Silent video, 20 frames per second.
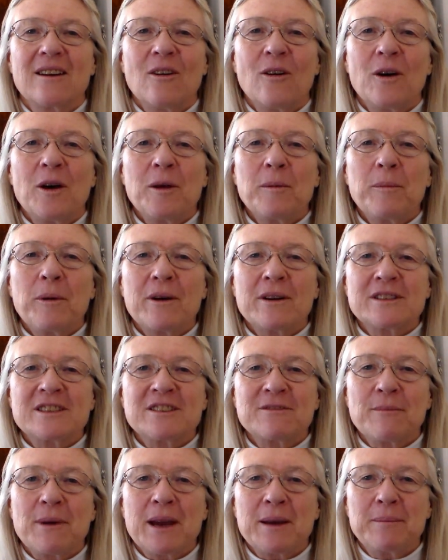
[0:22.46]
All parts
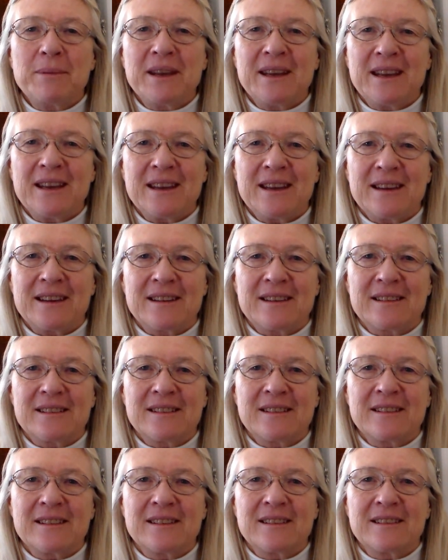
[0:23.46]
of my being
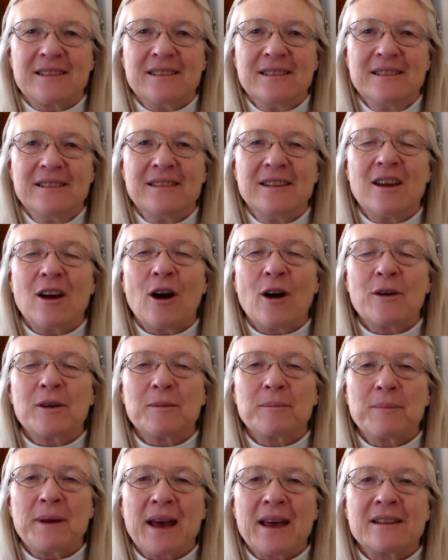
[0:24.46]
are
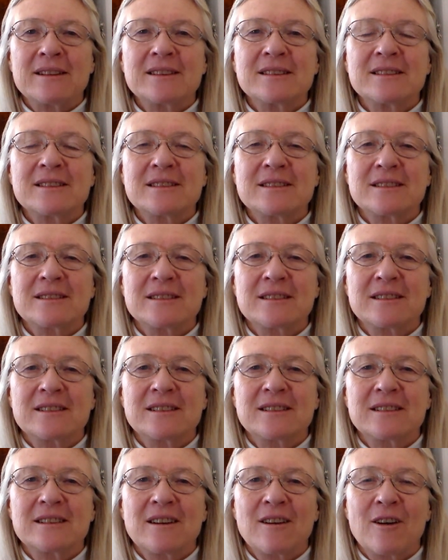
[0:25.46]
in balance,
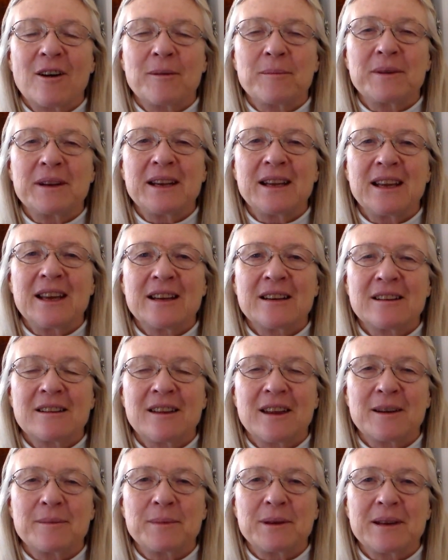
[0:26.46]
harmony, and
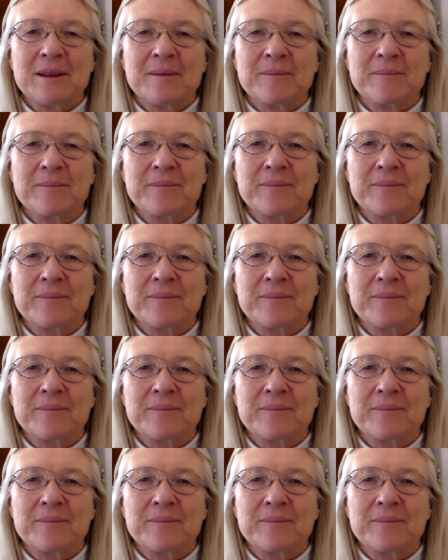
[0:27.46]
alignment,